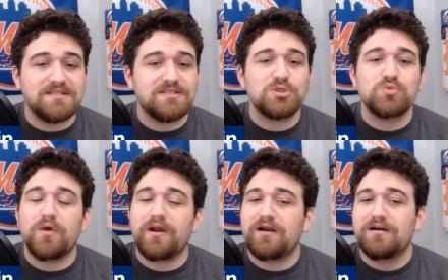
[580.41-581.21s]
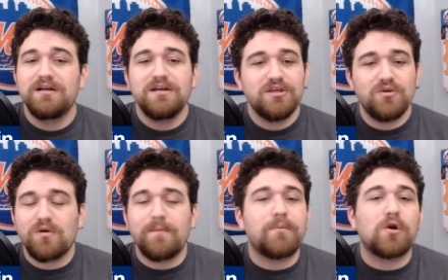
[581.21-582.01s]
This is where you don't want
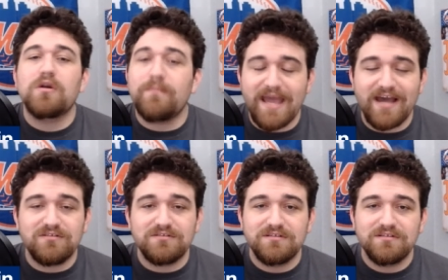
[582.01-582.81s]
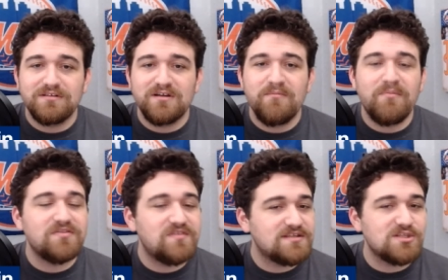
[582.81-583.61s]
to burn him out, but
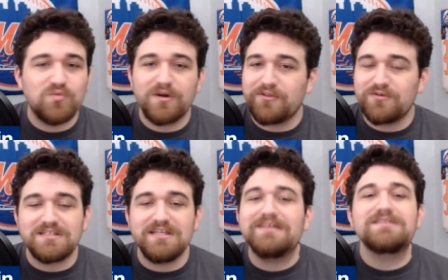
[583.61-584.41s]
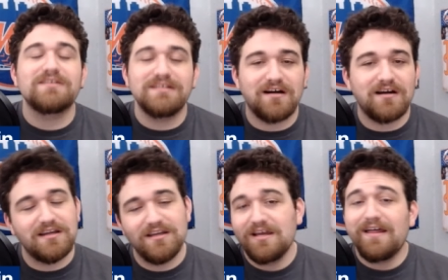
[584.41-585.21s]
this is where those knees are young,
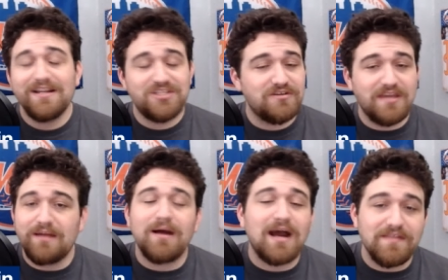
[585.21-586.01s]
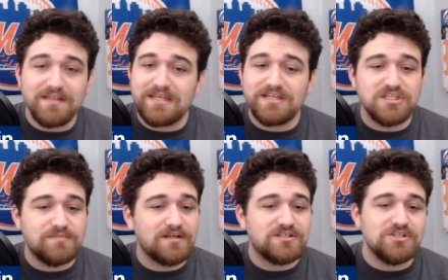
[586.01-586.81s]
that you get him behind the dish as
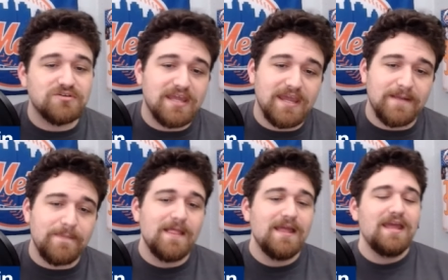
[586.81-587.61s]
much as you can.